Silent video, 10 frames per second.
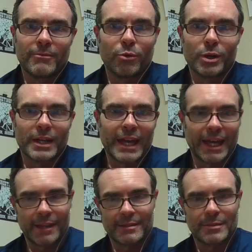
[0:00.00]

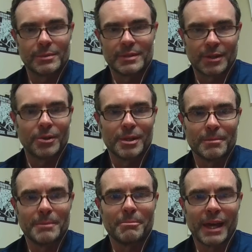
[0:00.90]
forecast was going to
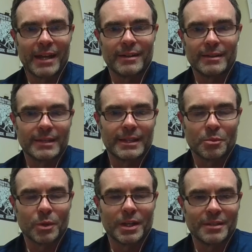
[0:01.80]
be better
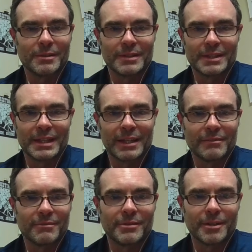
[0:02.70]
than what you could
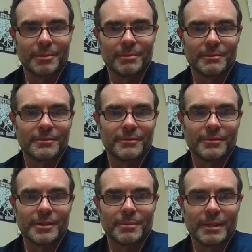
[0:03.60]
get from
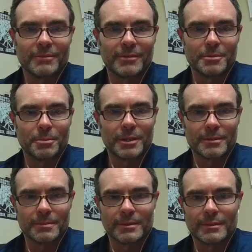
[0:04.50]
the first
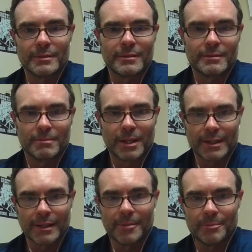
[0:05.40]
principles
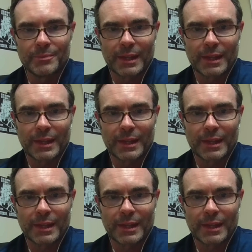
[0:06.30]
model,